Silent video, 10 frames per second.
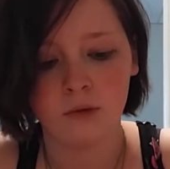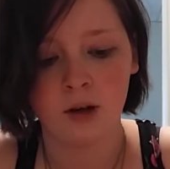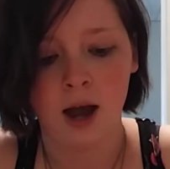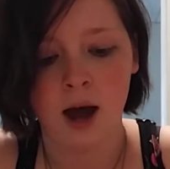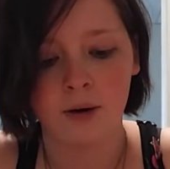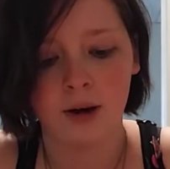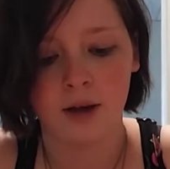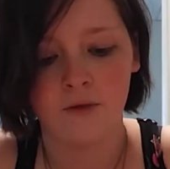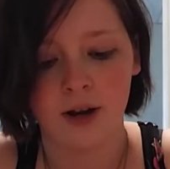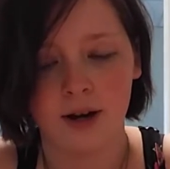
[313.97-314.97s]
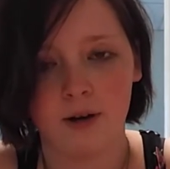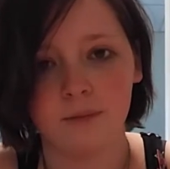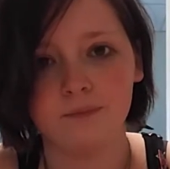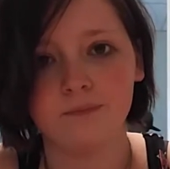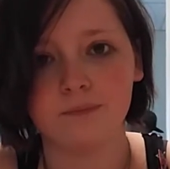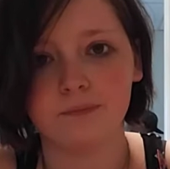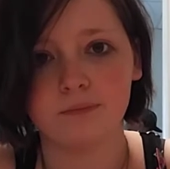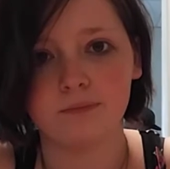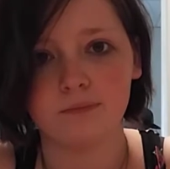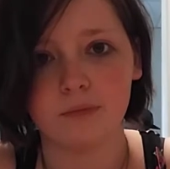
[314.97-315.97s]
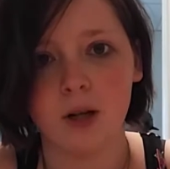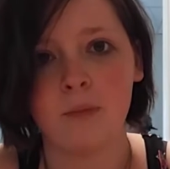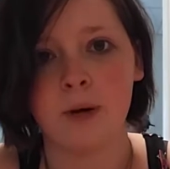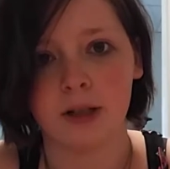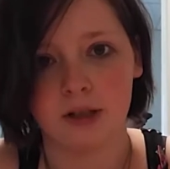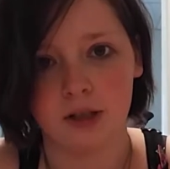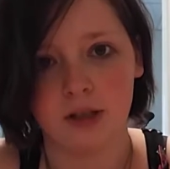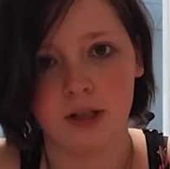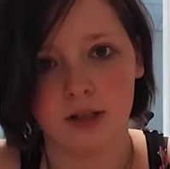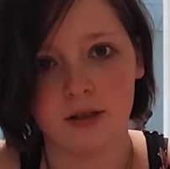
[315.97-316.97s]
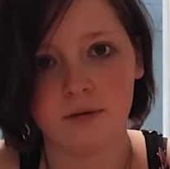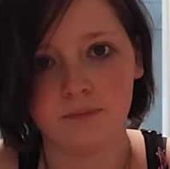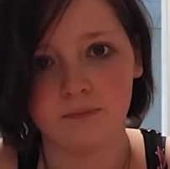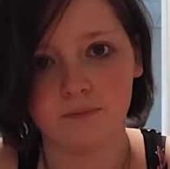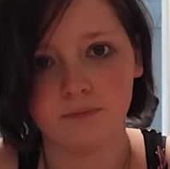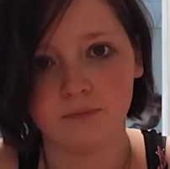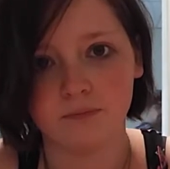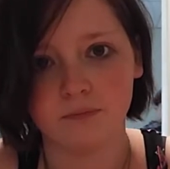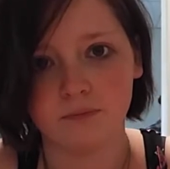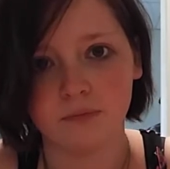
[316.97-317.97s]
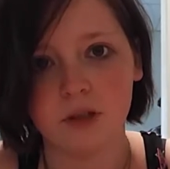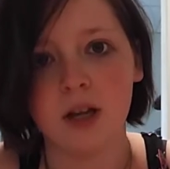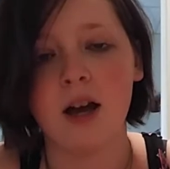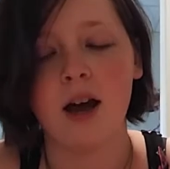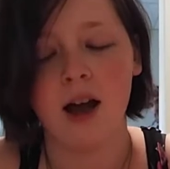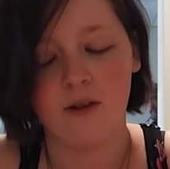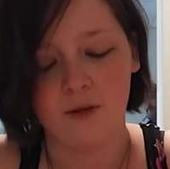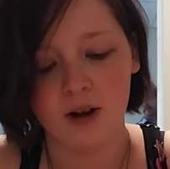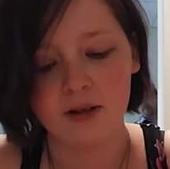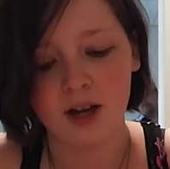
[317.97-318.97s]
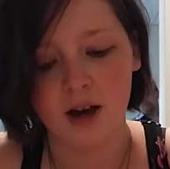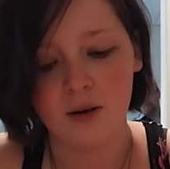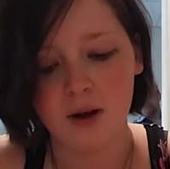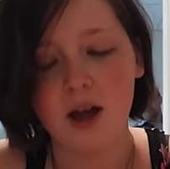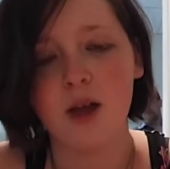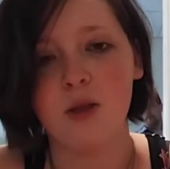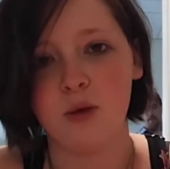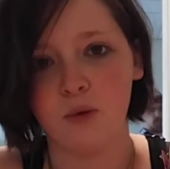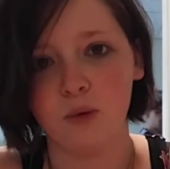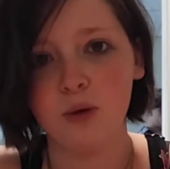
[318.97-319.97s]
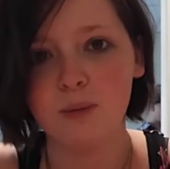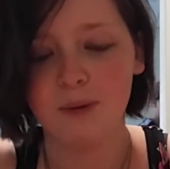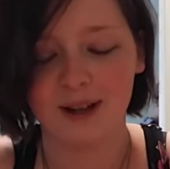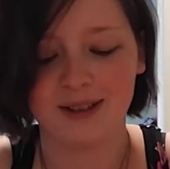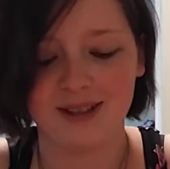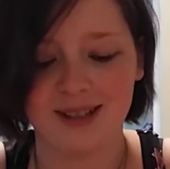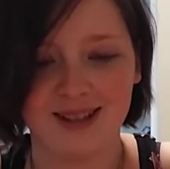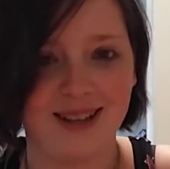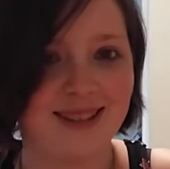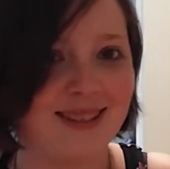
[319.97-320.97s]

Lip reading: How did I find out? A pregnancy test. I found out through a pregnancy test.